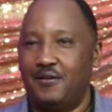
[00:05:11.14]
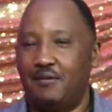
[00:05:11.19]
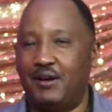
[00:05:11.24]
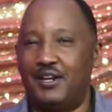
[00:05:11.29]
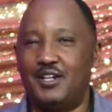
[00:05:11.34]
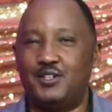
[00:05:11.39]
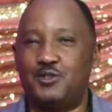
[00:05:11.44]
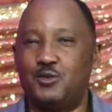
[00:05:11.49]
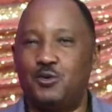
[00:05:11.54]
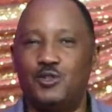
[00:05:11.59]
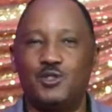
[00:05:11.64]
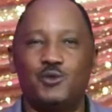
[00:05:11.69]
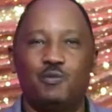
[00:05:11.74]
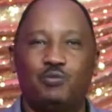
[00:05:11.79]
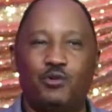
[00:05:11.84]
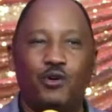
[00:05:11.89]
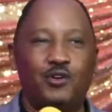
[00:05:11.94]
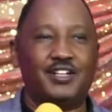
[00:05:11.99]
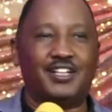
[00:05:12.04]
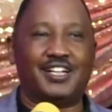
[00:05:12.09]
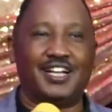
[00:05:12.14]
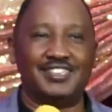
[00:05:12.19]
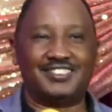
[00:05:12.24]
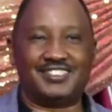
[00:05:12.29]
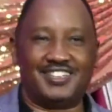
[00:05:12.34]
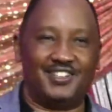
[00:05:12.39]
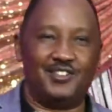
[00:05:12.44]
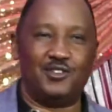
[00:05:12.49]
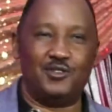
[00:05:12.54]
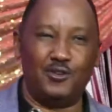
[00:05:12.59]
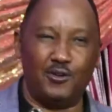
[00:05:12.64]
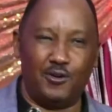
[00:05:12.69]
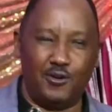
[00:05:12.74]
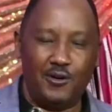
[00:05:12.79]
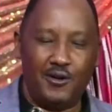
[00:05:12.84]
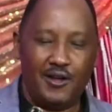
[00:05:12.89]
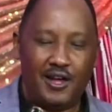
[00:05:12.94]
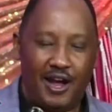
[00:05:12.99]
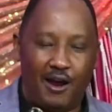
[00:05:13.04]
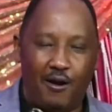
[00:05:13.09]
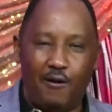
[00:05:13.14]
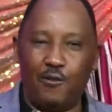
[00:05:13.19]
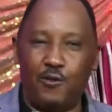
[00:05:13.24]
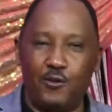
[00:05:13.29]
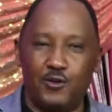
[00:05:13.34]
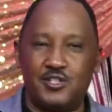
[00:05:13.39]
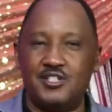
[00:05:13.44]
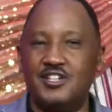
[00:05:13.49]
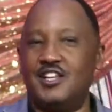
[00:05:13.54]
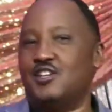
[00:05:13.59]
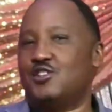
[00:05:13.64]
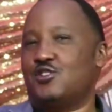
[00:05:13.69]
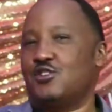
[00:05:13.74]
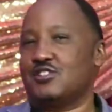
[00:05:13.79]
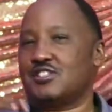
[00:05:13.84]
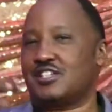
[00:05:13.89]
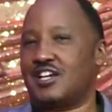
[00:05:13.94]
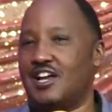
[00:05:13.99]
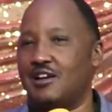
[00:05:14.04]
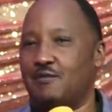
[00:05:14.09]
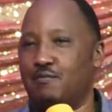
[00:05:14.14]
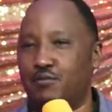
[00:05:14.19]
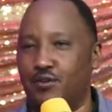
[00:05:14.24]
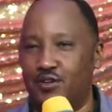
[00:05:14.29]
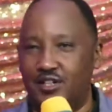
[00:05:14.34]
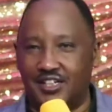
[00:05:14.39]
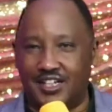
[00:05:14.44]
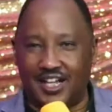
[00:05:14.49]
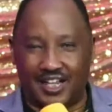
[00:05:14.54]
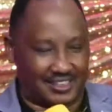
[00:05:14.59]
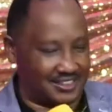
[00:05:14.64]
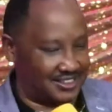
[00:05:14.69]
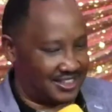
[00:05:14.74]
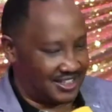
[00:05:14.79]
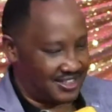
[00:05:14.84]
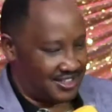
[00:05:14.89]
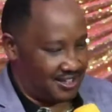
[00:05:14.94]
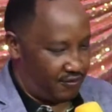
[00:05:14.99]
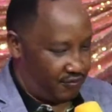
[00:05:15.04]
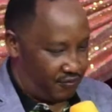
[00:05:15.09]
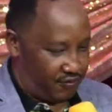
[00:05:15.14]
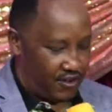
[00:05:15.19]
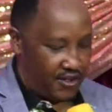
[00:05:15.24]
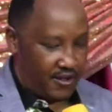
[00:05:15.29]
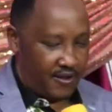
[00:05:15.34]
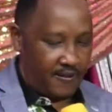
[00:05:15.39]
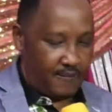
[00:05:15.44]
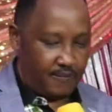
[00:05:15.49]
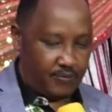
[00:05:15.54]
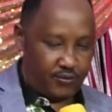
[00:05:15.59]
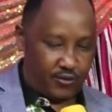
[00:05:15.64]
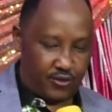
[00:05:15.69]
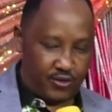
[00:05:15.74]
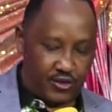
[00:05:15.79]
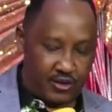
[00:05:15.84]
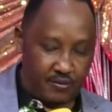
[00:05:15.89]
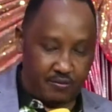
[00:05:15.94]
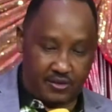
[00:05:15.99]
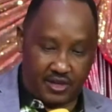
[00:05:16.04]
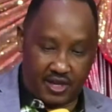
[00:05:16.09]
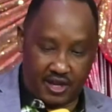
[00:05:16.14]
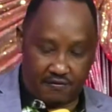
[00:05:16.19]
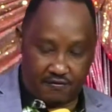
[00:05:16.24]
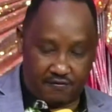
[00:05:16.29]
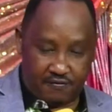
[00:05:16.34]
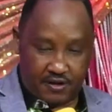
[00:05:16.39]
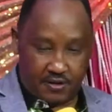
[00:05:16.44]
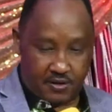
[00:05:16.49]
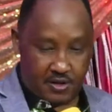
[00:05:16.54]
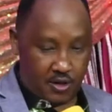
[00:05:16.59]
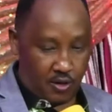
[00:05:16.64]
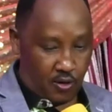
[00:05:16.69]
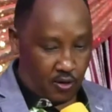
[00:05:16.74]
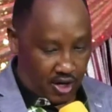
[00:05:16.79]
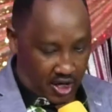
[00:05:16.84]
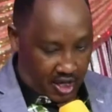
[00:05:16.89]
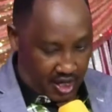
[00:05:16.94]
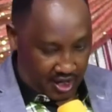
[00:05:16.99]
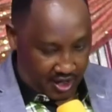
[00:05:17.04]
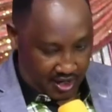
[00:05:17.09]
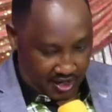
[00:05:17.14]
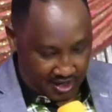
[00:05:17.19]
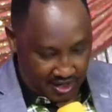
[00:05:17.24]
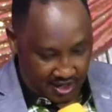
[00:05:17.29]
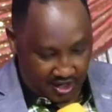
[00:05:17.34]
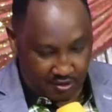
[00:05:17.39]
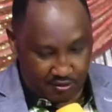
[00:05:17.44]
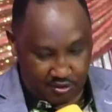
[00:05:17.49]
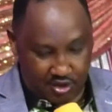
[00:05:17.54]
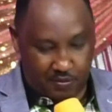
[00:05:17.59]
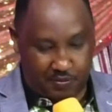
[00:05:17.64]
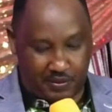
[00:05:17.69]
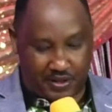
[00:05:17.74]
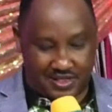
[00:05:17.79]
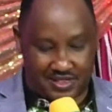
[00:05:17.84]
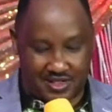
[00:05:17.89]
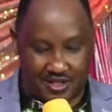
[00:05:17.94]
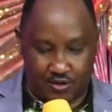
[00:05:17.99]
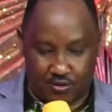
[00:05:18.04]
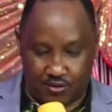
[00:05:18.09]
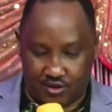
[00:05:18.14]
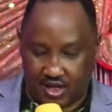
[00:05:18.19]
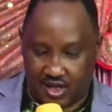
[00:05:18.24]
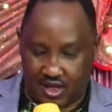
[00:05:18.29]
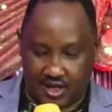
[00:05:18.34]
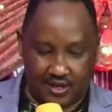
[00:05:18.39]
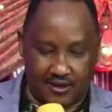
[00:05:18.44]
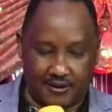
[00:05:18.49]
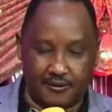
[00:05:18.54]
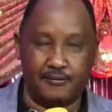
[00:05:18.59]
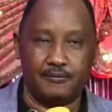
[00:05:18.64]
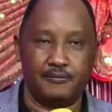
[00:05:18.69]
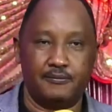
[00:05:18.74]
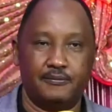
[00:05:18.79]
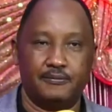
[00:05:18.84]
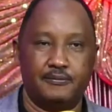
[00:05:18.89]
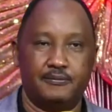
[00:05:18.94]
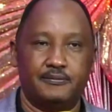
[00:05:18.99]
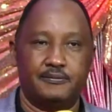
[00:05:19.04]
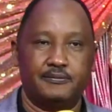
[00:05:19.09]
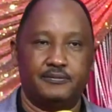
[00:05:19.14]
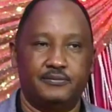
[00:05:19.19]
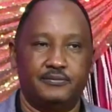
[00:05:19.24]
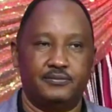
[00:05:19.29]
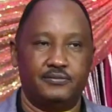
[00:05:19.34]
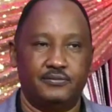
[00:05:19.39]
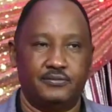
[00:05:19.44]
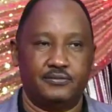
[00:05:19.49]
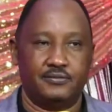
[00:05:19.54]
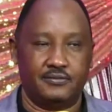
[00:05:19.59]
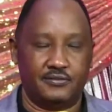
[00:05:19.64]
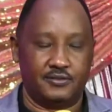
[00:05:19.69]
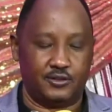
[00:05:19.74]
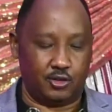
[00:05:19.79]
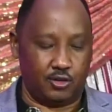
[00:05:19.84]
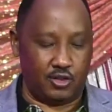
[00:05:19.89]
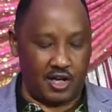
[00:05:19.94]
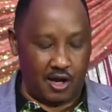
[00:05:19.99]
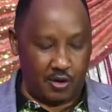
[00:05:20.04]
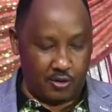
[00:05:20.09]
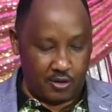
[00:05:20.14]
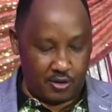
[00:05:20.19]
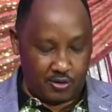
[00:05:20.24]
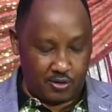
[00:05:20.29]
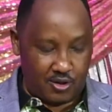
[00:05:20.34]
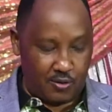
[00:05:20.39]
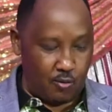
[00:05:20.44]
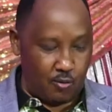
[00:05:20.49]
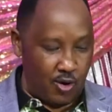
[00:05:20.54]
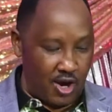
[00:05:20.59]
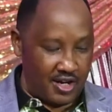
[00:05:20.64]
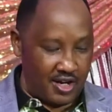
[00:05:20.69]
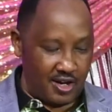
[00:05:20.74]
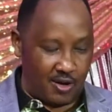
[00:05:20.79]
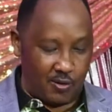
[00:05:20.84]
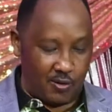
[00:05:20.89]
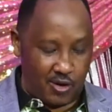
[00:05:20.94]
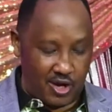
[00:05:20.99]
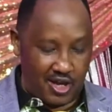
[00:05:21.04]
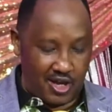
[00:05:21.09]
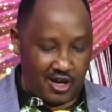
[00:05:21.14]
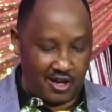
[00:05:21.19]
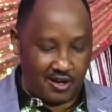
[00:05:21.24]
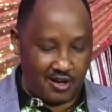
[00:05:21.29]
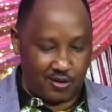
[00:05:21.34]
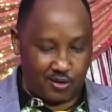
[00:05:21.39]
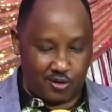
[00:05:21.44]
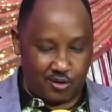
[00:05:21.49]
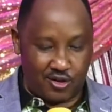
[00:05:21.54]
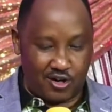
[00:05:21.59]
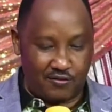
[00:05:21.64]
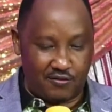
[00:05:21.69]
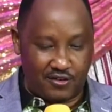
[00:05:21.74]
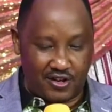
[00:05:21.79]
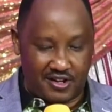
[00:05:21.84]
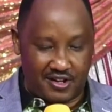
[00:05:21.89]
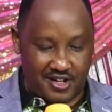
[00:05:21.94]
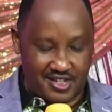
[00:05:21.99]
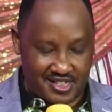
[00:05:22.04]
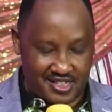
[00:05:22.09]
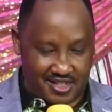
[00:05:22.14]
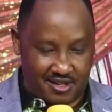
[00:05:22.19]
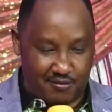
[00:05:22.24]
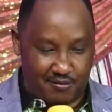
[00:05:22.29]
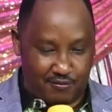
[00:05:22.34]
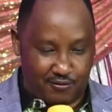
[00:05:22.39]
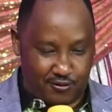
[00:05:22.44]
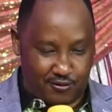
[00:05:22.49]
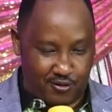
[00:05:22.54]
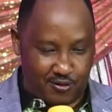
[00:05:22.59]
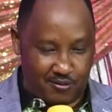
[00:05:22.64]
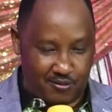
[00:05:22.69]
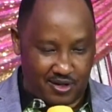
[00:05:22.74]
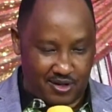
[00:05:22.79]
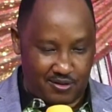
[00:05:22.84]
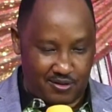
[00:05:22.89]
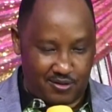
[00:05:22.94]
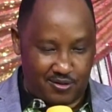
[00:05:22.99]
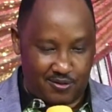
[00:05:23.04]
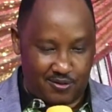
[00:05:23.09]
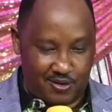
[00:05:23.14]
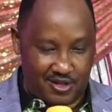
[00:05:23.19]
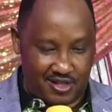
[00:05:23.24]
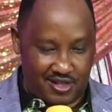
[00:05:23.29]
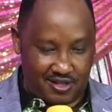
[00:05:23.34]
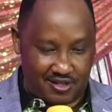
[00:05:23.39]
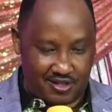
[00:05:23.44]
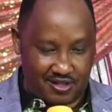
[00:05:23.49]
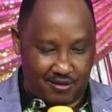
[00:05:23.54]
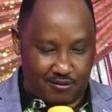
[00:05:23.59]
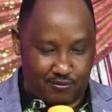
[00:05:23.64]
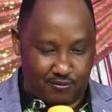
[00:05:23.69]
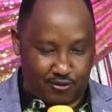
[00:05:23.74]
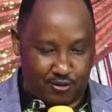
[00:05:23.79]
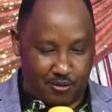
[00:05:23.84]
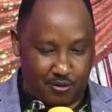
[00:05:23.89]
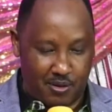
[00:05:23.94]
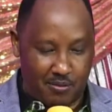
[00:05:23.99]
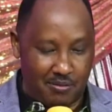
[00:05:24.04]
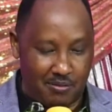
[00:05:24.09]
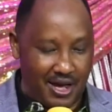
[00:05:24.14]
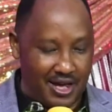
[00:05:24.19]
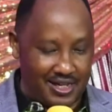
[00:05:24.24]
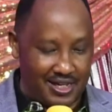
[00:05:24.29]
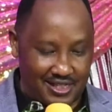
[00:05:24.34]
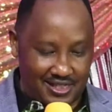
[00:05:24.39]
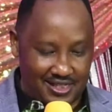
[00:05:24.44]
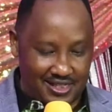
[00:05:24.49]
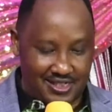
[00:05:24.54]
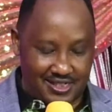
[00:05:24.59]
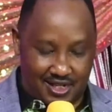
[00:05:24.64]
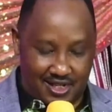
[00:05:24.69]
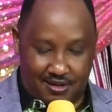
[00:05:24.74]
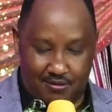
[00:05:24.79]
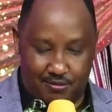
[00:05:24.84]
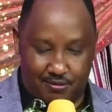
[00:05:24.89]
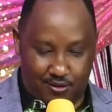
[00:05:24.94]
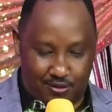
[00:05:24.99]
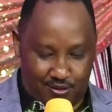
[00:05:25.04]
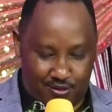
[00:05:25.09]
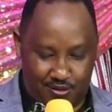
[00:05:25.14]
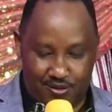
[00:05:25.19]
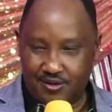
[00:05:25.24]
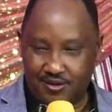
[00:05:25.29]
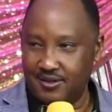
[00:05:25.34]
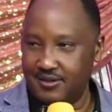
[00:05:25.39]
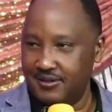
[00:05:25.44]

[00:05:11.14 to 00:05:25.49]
But it was broadcasted. You know how those nations can broadcast as if for them they are very okay and 100% okay. So now you wonder where coronavirus came from. I don't know whether it came from a monkey this time or.